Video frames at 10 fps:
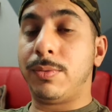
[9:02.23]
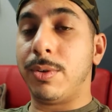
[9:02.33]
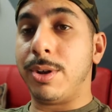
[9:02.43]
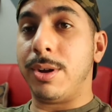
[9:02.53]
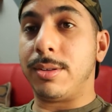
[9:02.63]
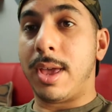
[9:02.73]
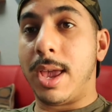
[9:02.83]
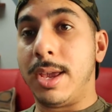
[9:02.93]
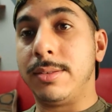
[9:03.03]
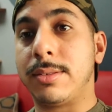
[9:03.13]
for your
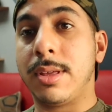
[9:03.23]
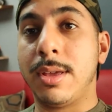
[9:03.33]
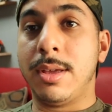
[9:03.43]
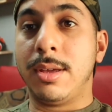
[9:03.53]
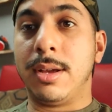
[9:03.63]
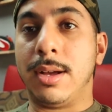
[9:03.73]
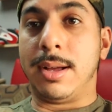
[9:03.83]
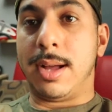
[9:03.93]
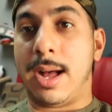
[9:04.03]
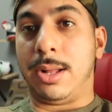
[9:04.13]
taste.
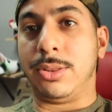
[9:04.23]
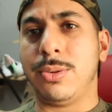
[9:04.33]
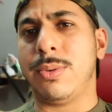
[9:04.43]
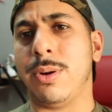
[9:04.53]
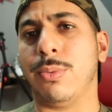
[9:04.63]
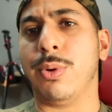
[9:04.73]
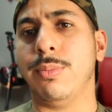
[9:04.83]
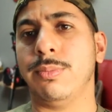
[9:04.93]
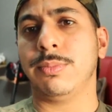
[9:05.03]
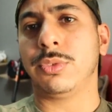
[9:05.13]
I'll do a
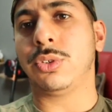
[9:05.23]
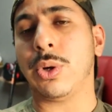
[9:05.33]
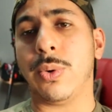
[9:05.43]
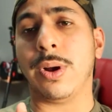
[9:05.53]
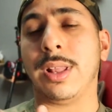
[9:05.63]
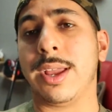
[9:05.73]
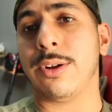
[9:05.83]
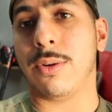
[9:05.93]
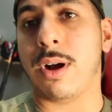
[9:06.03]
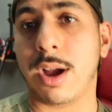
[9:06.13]
room tour
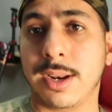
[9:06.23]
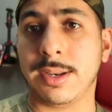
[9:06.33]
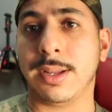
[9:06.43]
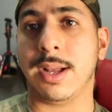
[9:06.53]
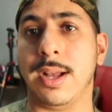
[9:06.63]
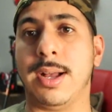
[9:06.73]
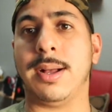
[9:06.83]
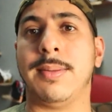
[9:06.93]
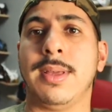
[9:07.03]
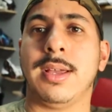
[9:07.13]
later on.
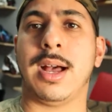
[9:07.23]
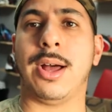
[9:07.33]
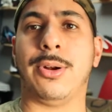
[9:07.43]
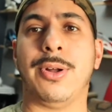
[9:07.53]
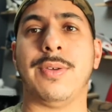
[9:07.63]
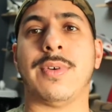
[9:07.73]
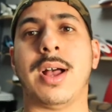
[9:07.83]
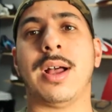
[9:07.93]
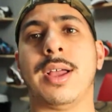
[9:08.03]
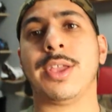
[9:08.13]
I don't know
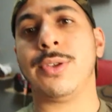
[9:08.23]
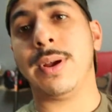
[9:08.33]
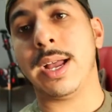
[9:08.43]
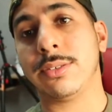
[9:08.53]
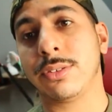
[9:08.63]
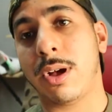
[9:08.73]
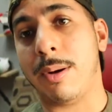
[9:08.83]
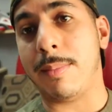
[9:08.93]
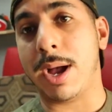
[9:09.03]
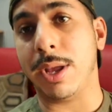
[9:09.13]
if you guys
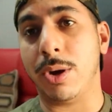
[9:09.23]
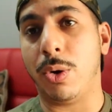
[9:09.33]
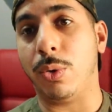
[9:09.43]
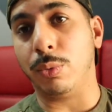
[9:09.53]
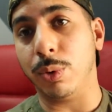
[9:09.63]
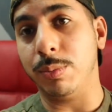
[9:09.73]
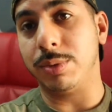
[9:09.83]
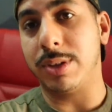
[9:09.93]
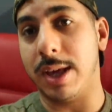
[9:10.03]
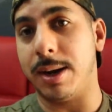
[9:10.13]
saw my whole room
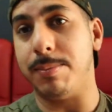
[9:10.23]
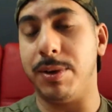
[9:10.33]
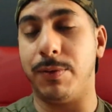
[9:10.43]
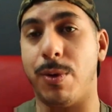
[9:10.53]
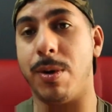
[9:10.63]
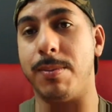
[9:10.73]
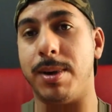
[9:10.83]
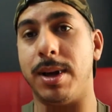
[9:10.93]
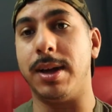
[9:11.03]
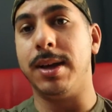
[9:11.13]
setup before,
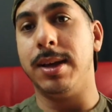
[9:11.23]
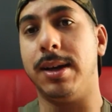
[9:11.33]
but